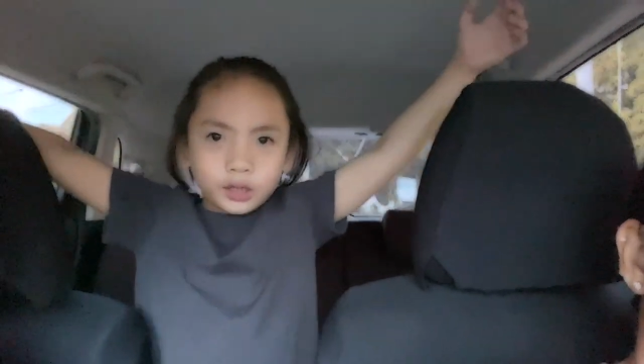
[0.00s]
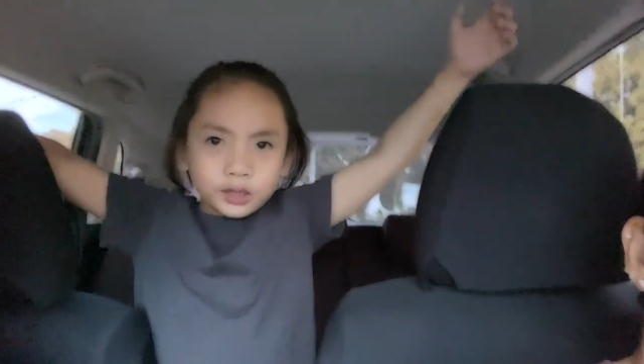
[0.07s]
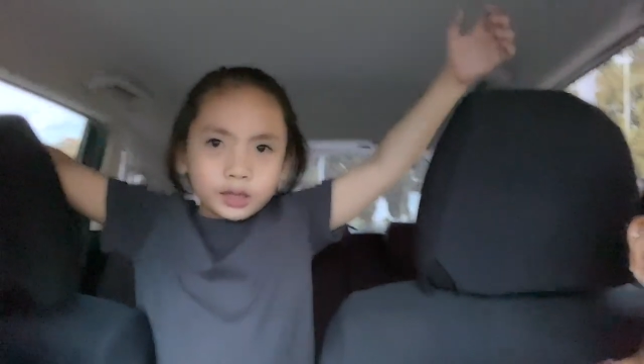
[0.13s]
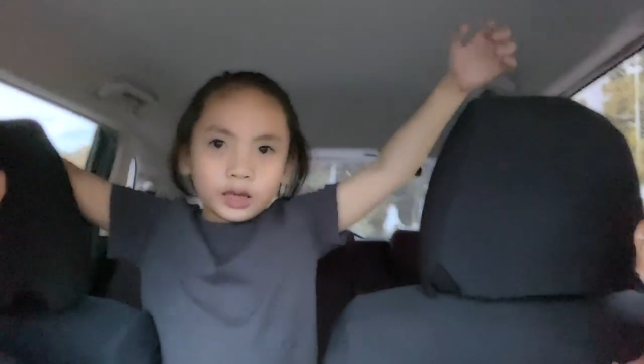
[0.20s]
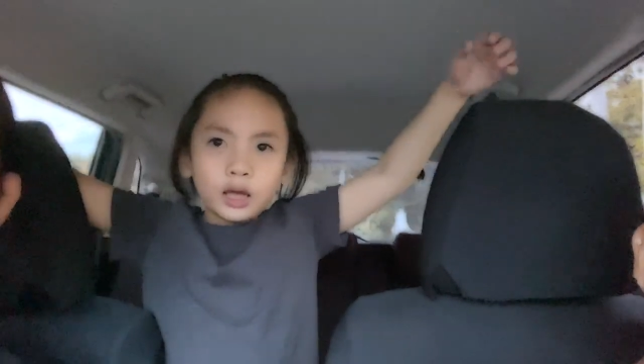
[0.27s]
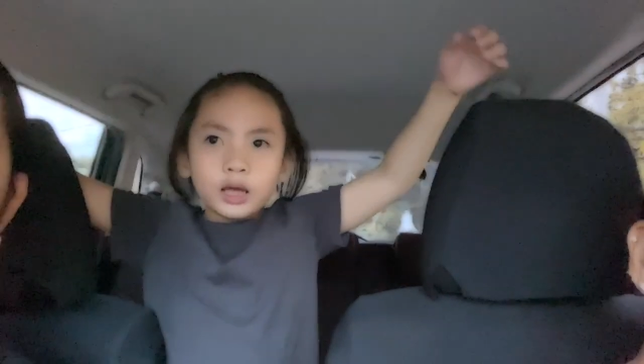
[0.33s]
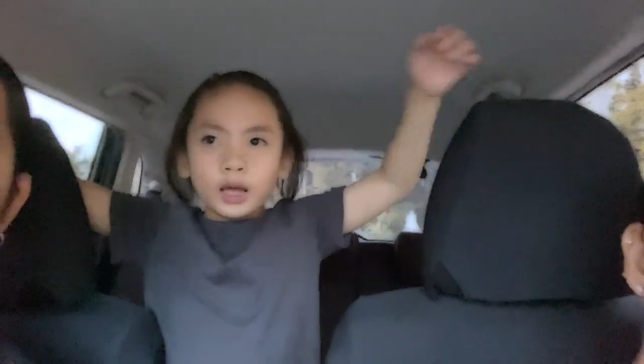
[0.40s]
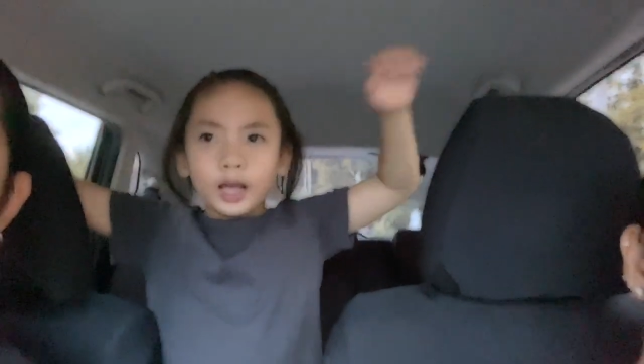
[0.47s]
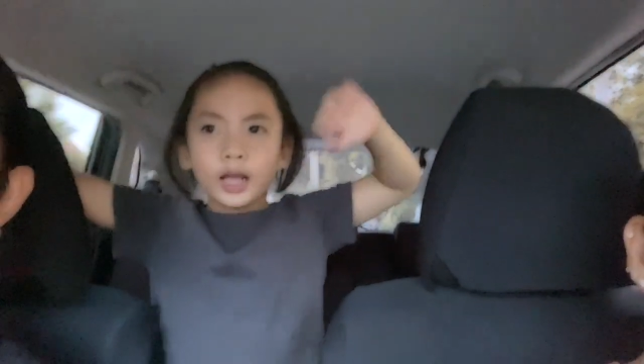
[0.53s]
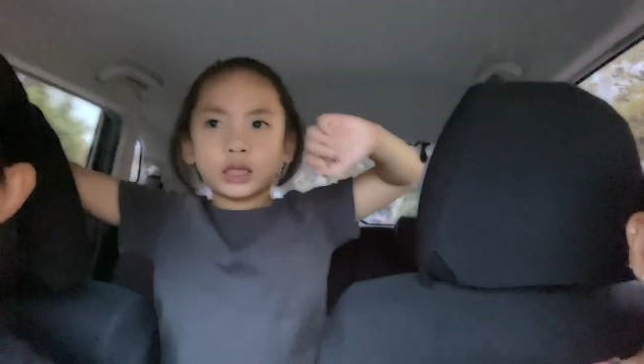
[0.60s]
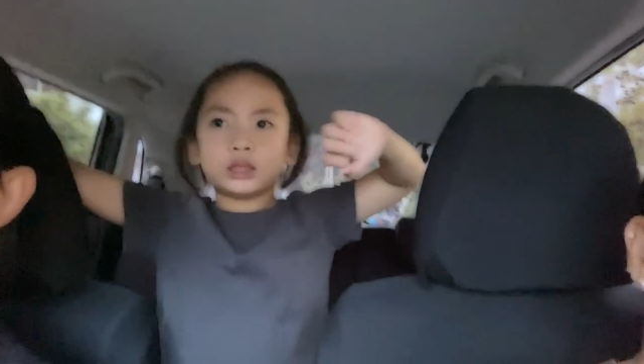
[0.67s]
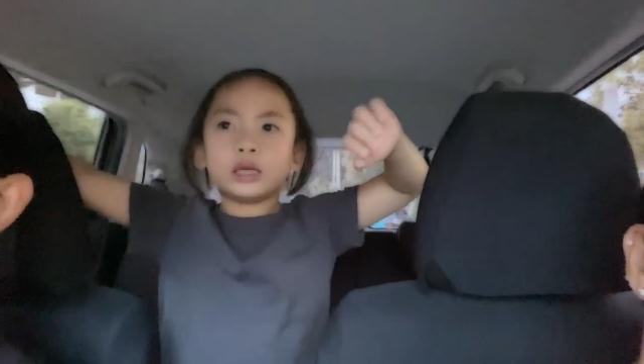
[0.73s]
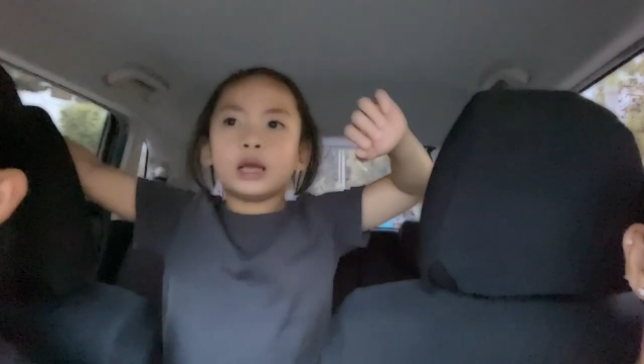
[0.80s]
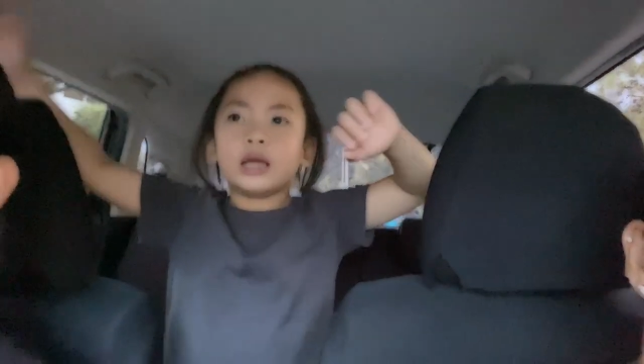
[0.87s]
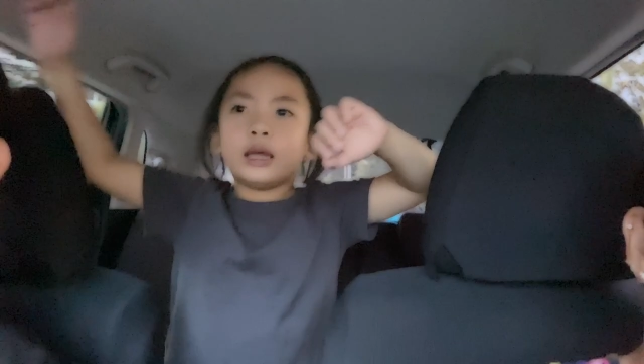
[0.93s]

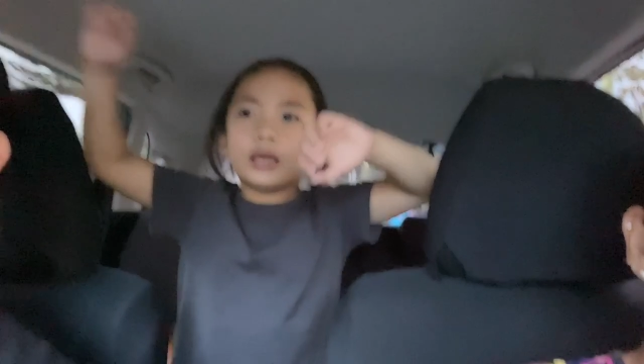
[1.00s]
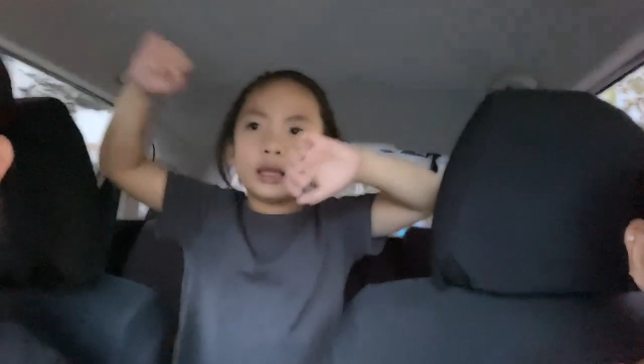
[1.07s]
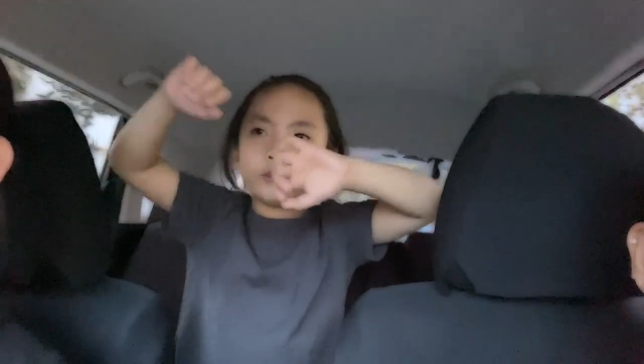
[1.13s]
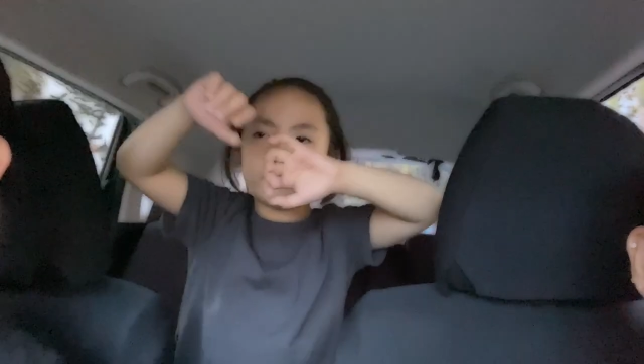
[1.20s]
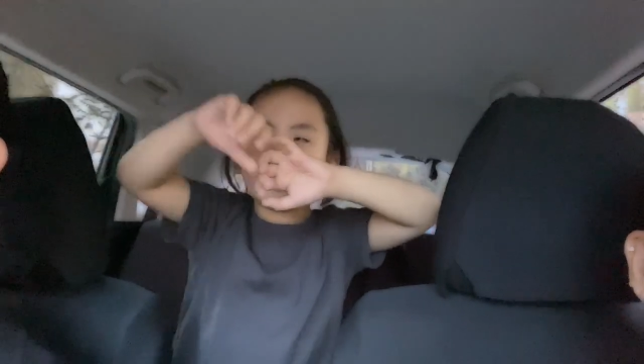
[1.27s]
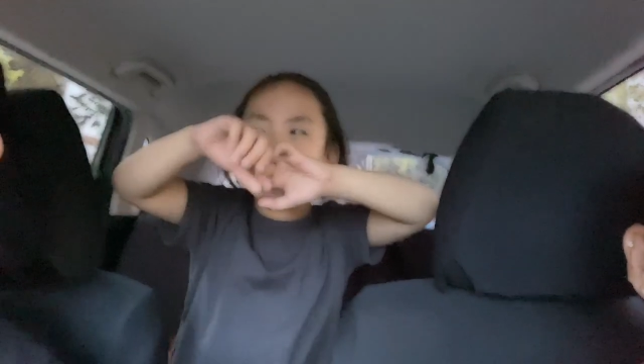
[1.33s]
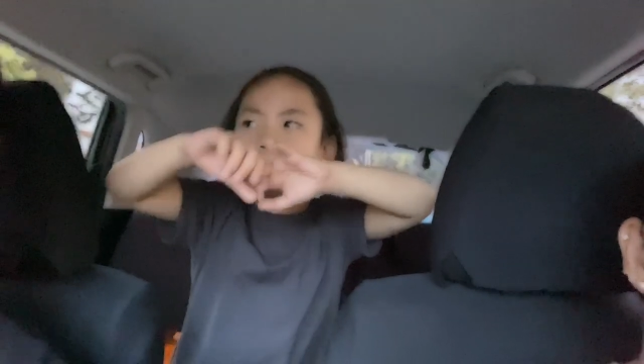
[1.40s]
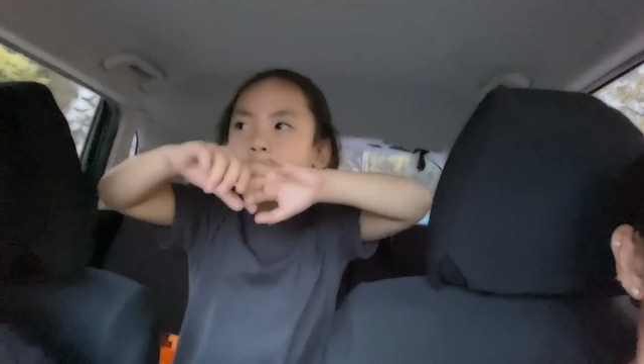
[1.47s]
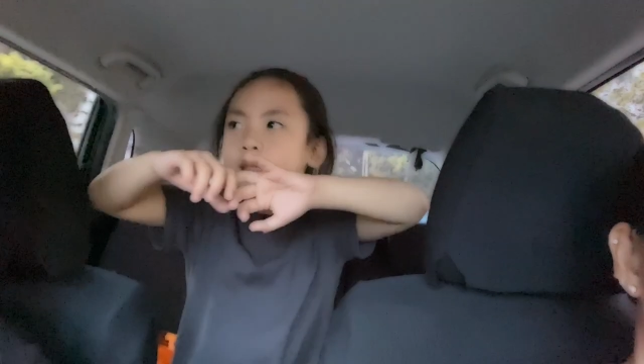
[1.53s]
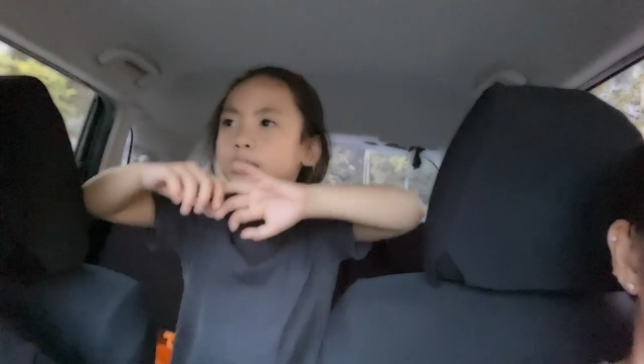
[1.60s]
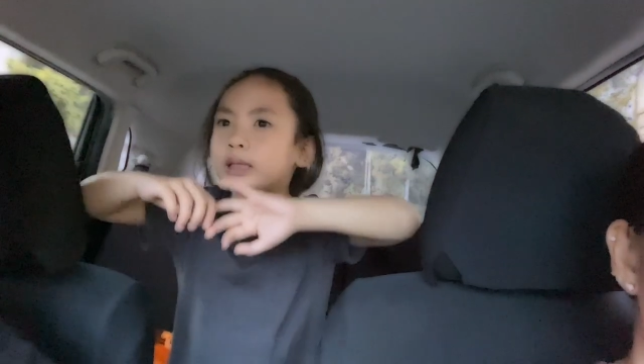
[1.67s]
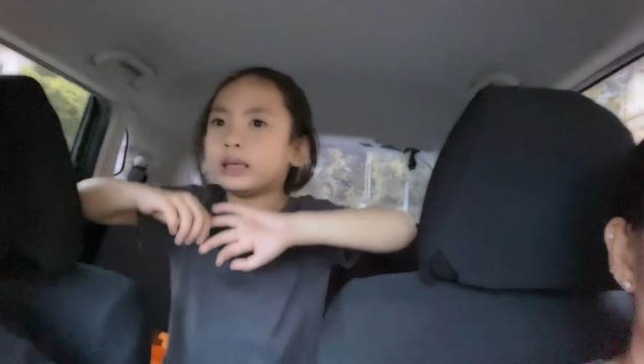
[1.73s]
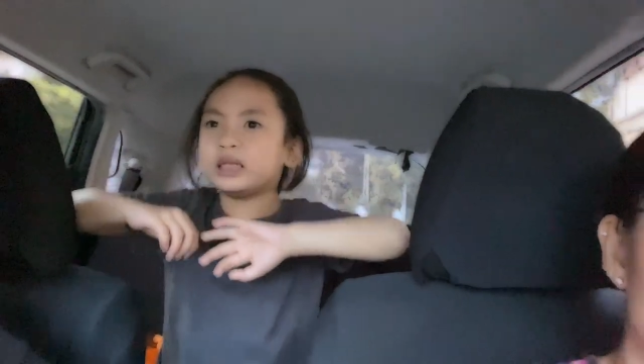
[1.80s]
It's in BGC.